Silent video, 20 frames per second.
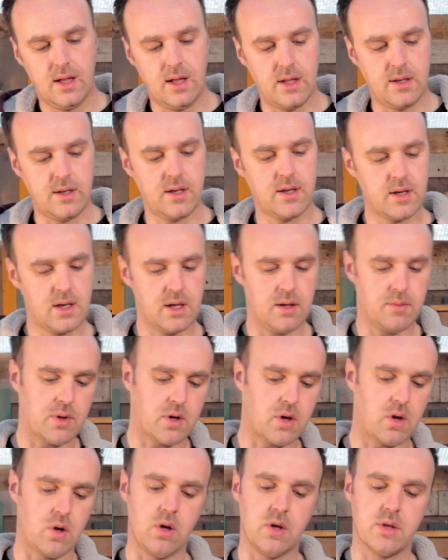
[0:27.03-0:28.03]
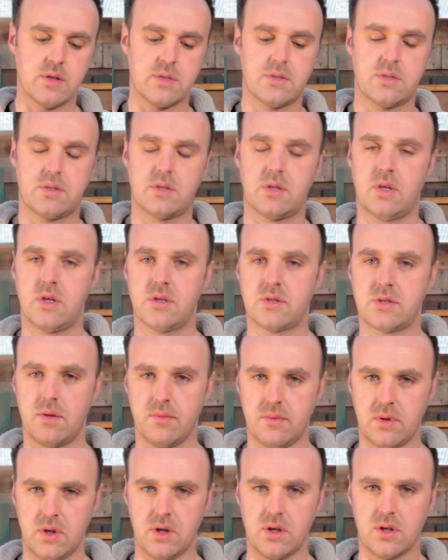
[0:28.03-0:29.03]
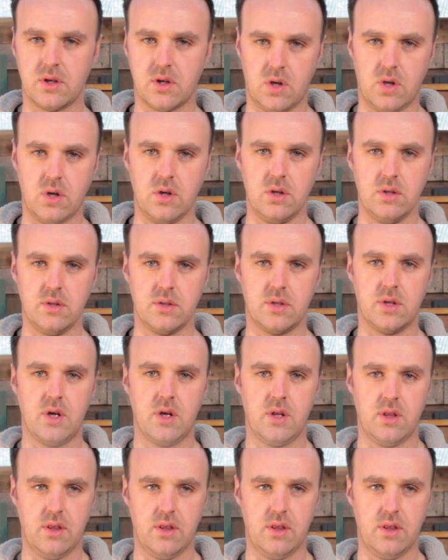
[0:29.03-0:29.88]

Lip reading: and then I came across something called